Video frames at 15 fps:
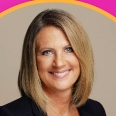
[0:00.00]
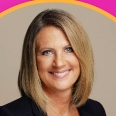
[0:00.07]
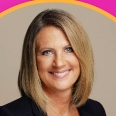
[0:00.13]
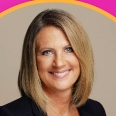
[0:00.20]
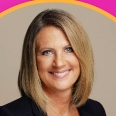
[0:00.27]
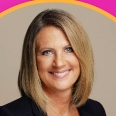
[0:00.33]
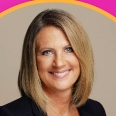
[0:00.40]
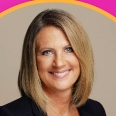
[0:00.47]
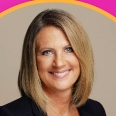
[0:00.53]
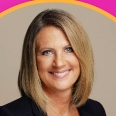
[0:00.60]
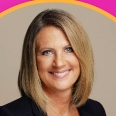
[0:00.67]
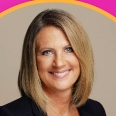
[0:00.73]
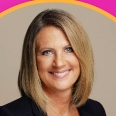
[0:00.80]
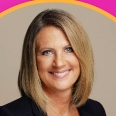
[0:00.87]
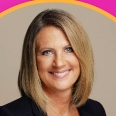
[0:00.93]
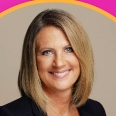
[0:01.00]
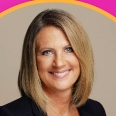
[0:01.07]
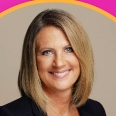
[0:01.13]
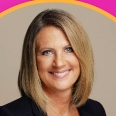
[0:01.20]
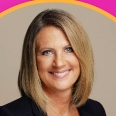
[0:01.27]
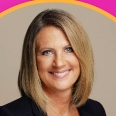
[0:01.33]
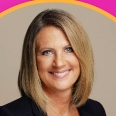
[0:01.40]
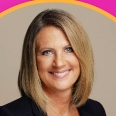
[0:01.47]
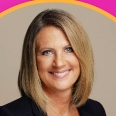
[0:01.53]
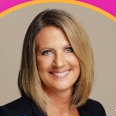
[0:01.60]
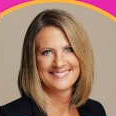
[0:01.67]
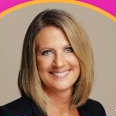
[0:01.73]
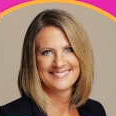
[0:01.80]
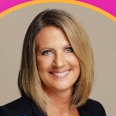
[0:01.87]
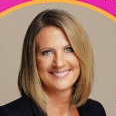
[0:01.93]

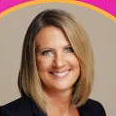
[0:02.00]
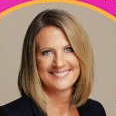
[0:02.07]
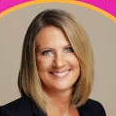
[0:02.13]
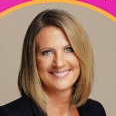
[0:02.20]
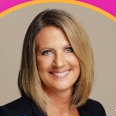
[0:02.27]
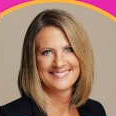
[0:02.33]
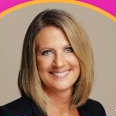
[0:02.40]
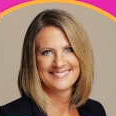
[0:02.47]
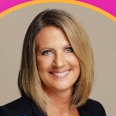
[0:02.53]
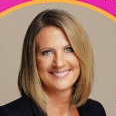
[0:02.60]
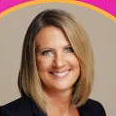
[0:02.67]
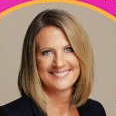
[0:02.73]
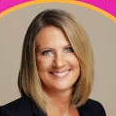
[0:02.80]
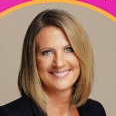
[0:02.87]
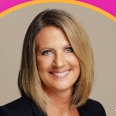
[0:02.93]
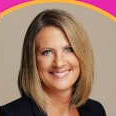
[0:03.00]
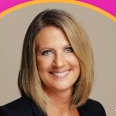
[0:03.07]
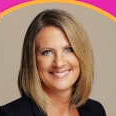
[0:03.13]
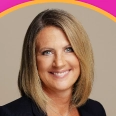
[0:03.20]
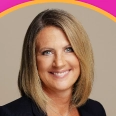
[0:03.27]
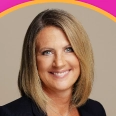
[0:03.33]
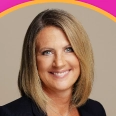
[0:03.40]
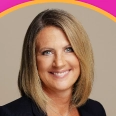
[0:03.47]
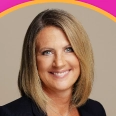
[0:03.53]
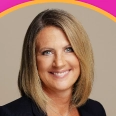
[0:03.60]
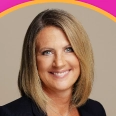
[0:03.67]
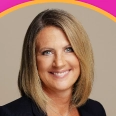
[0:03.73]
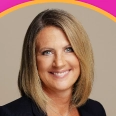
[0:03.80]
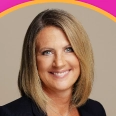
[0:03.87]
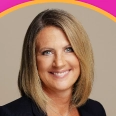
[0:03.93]

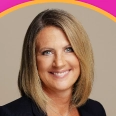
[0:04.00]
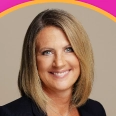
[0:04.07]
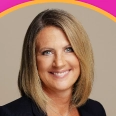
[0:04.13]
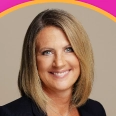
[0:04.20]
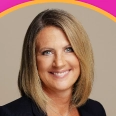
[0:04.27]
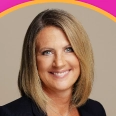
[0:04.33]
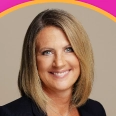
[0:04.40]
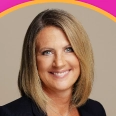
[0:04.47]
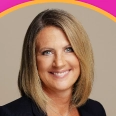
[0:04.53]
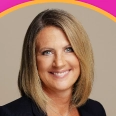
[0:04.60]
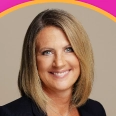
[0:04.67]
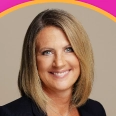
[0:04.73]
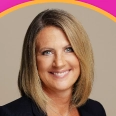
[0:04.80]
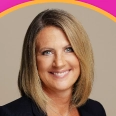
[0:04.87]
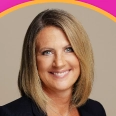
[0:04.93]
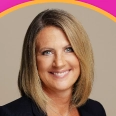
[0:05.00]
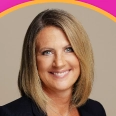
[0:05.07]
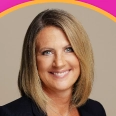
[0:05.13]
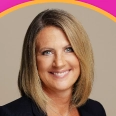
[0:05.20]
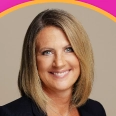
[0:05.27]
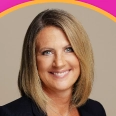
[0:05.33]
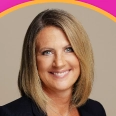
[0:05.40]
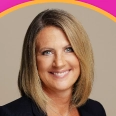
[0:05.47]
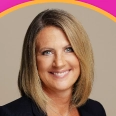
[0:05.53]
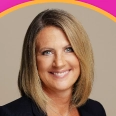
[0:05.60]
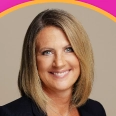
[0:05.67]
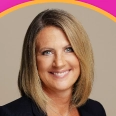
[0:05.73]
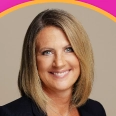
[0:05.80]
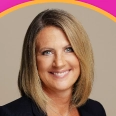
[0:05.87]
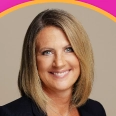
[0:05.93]

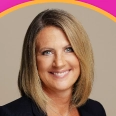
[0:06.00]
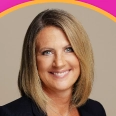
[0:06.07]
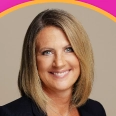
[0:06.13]
[no speech]